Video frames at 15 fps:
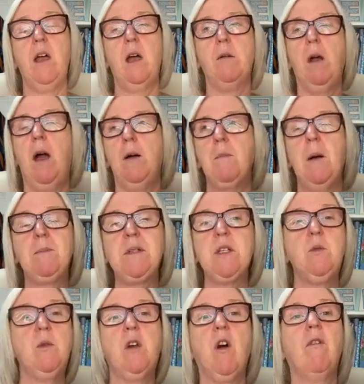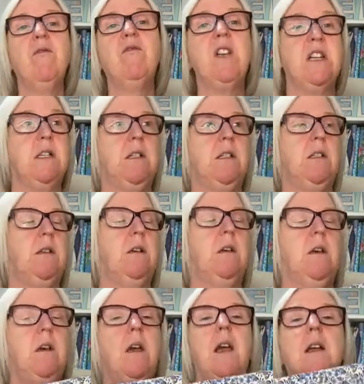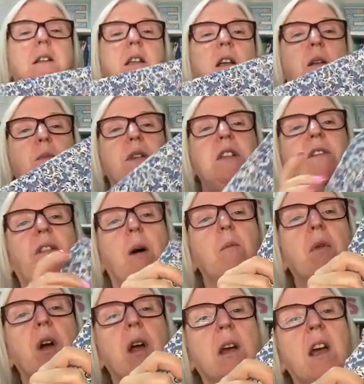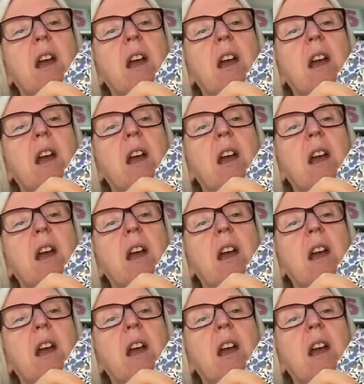I, am absolutely convinced it's a Liberty fabric.